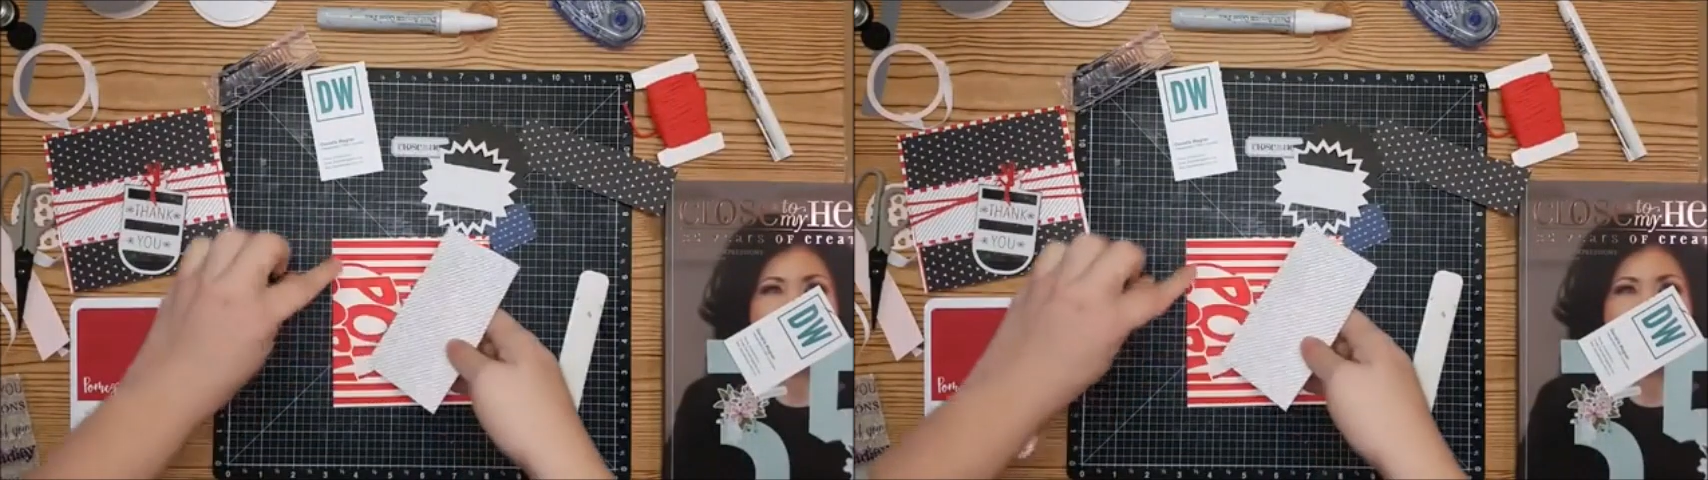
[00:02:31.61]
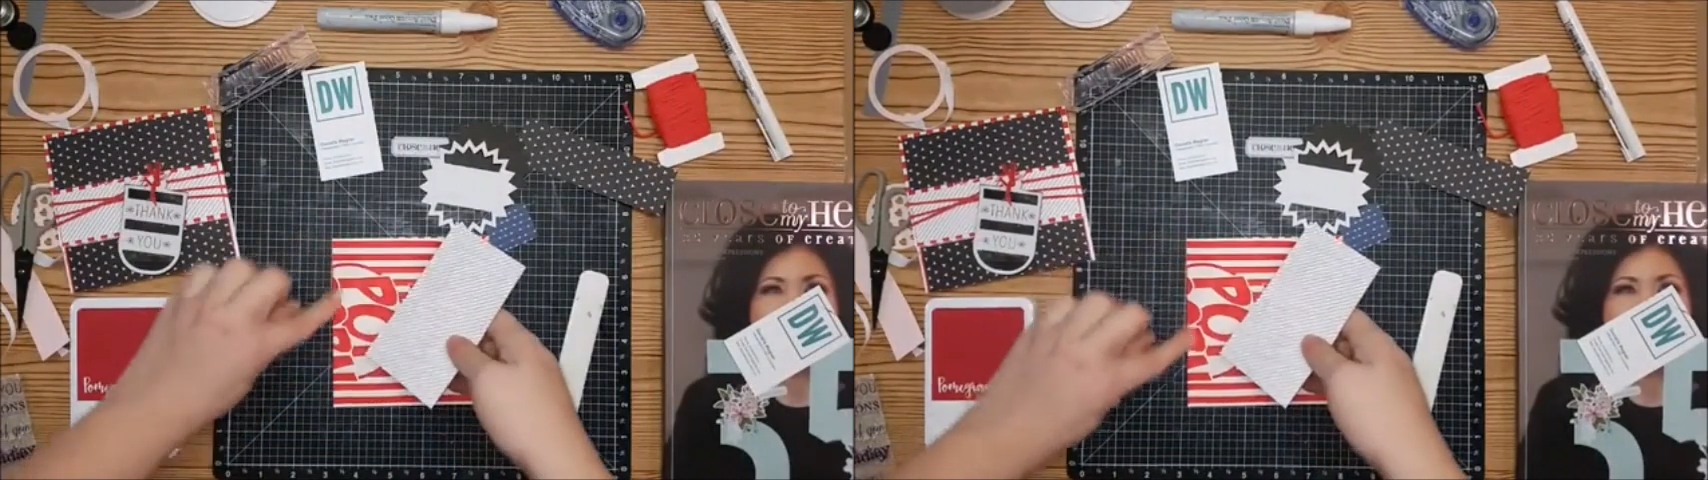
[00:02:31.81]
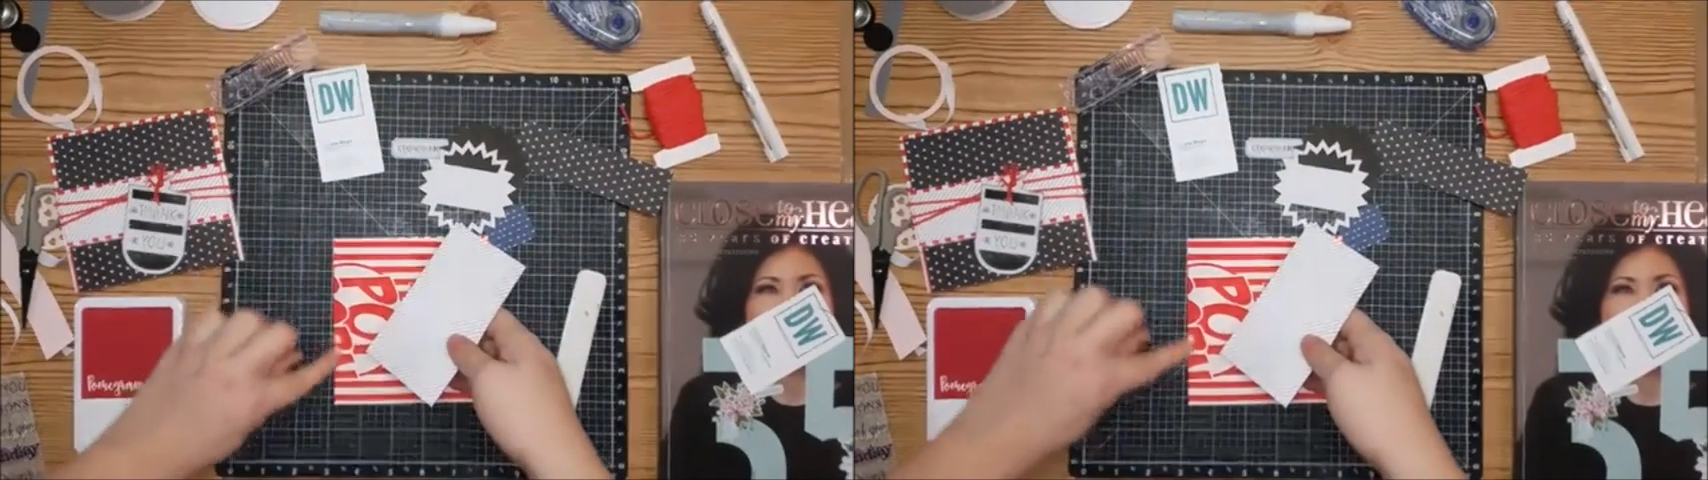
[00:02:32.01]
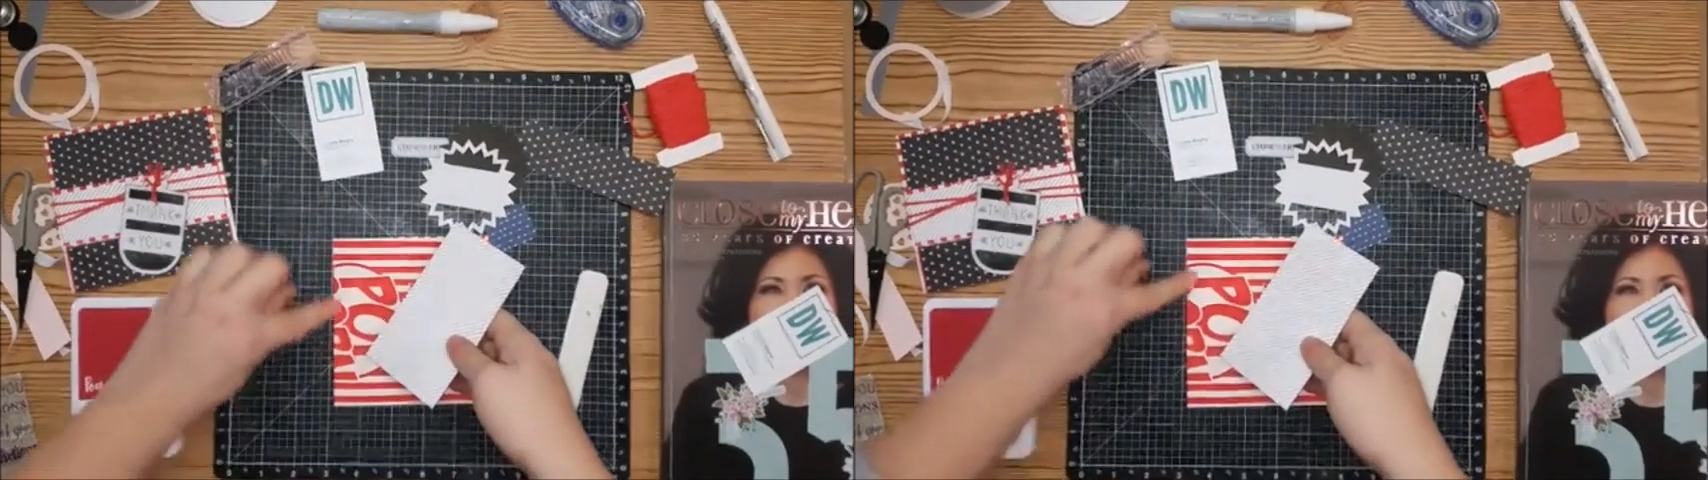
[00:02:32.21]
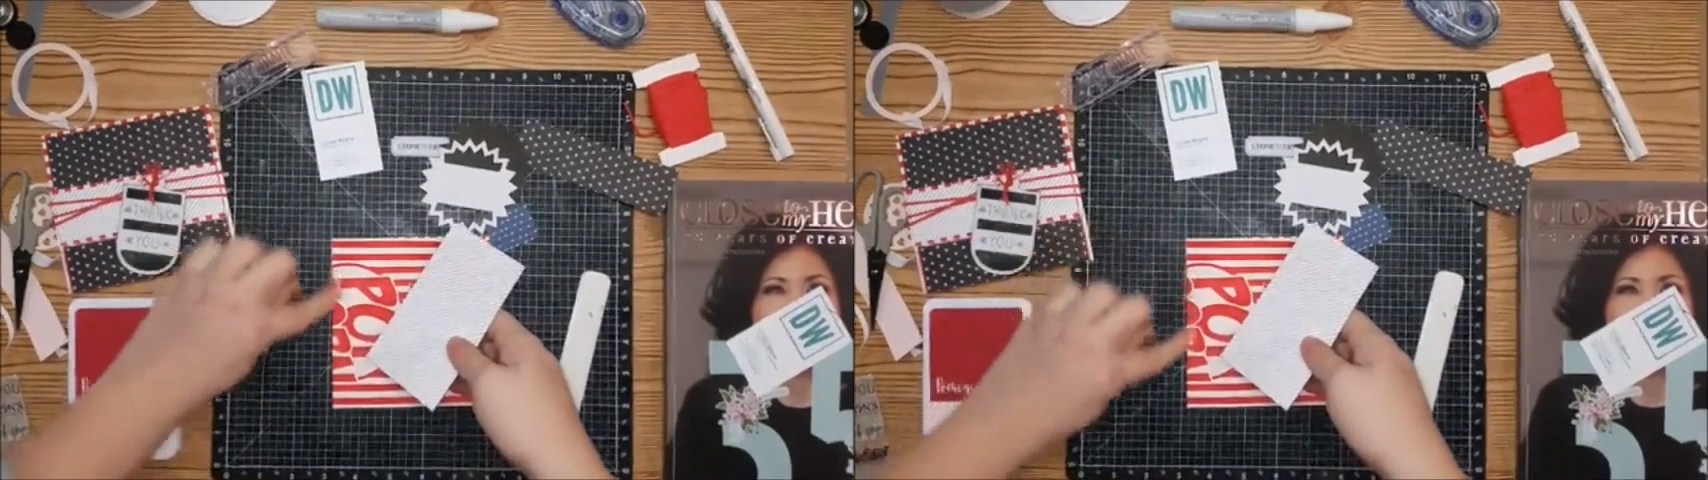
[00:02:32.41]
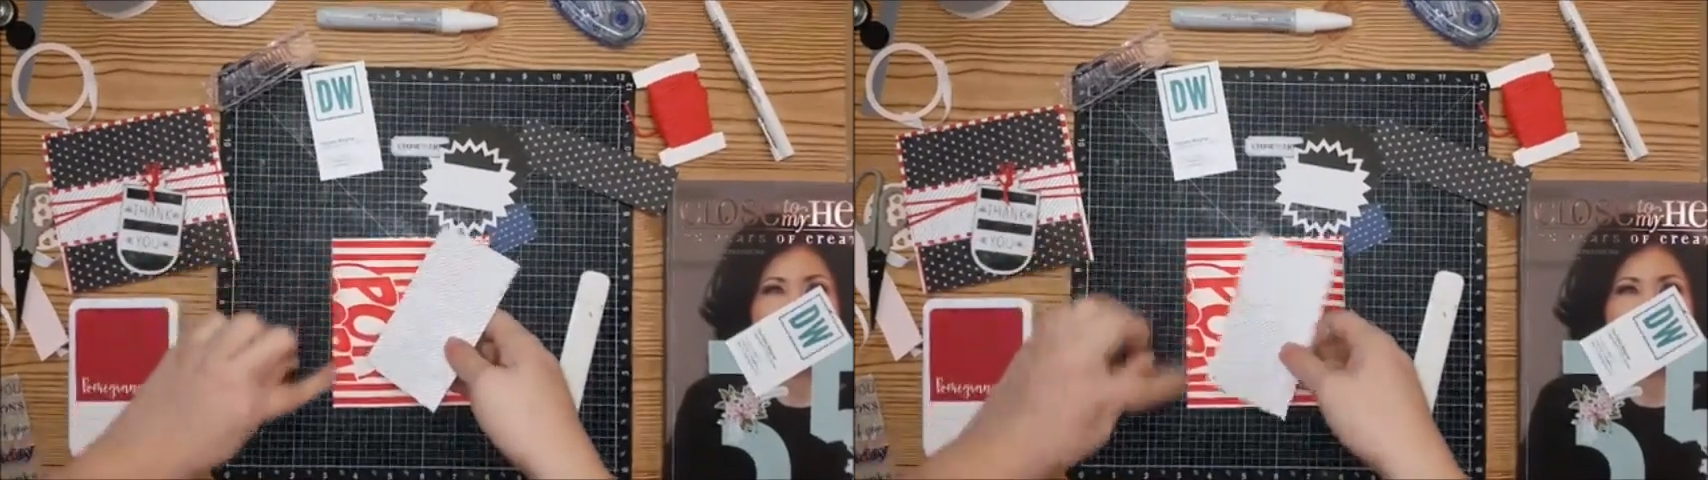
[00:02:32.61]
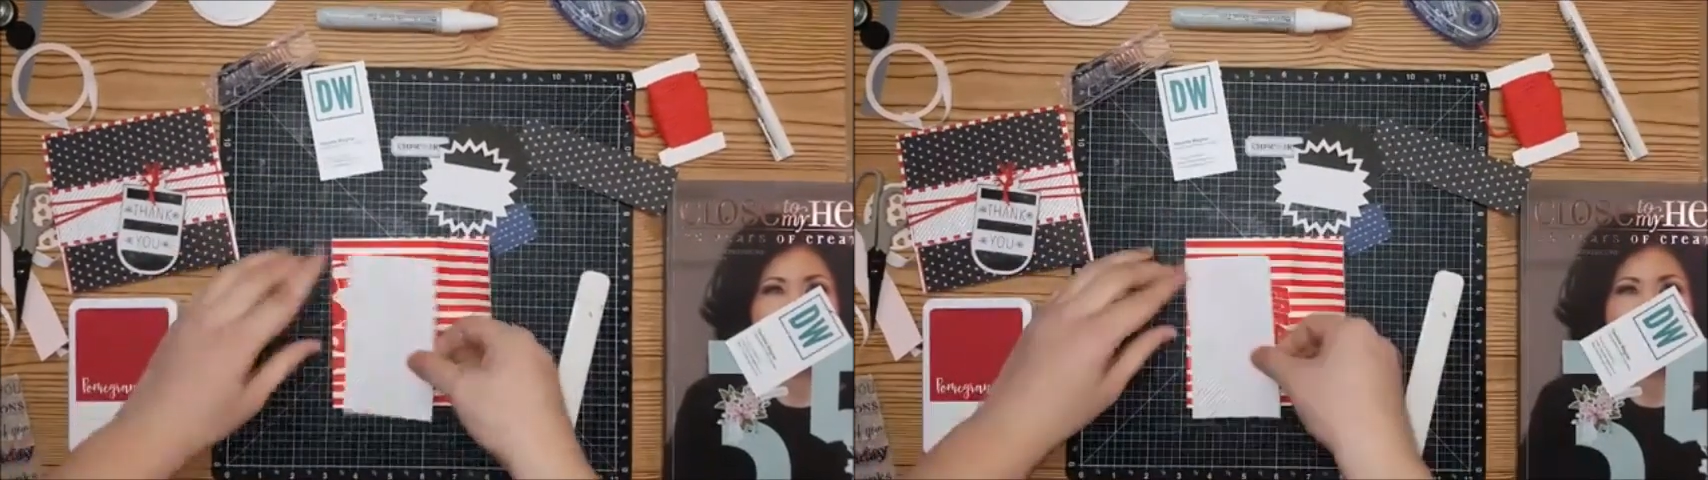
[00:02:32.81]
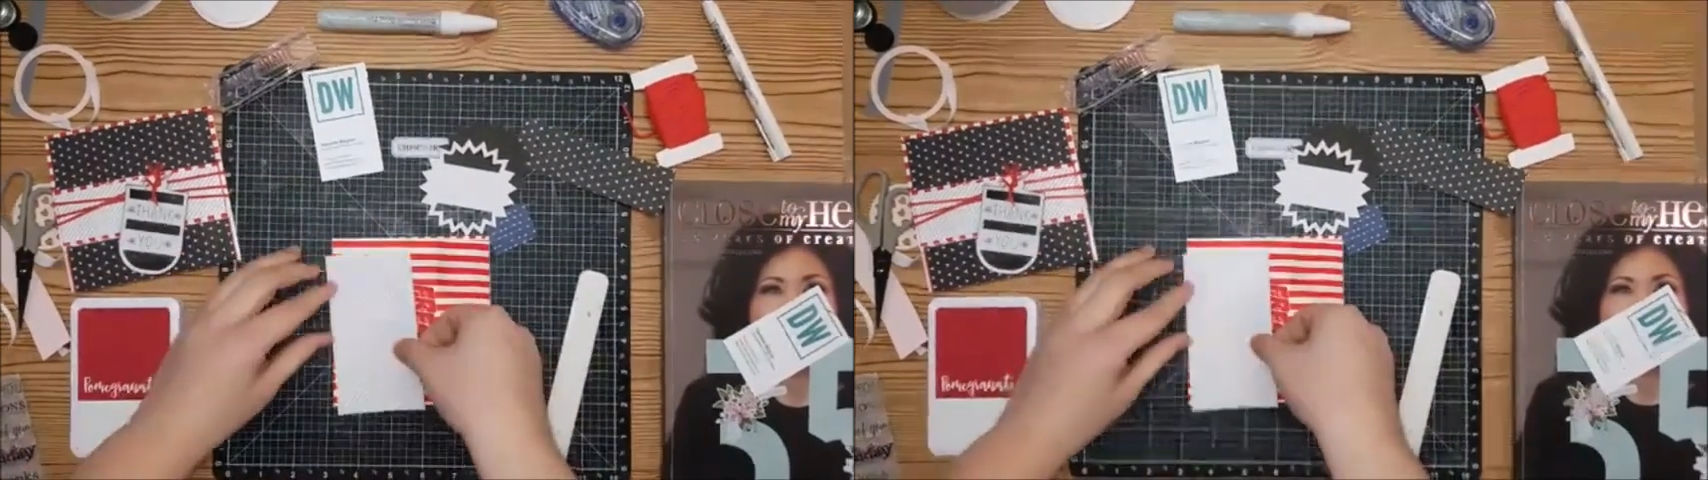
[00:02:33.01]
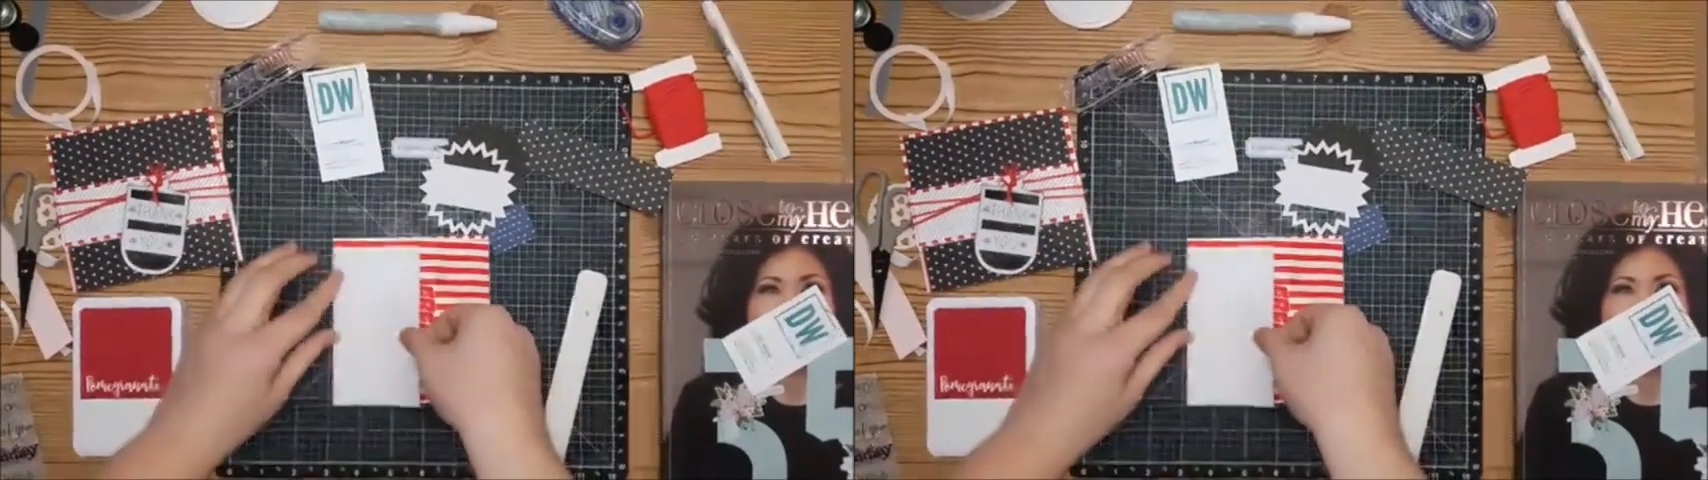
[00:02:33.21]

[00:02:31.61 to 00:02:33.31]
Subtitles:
just to kind of help cover up some of